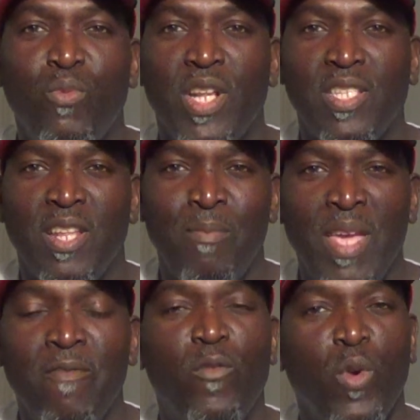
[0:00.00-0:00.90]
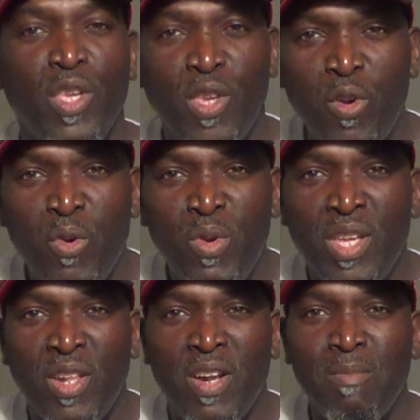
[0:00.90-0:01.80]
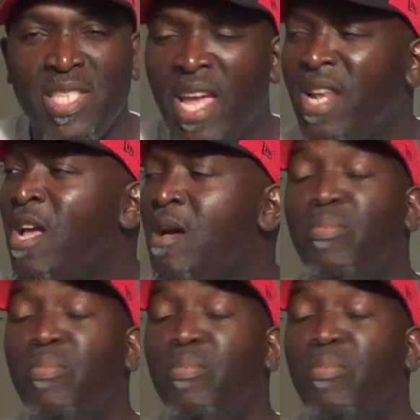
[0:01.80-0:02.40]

what it's going to mean for you? You know what I'm saying?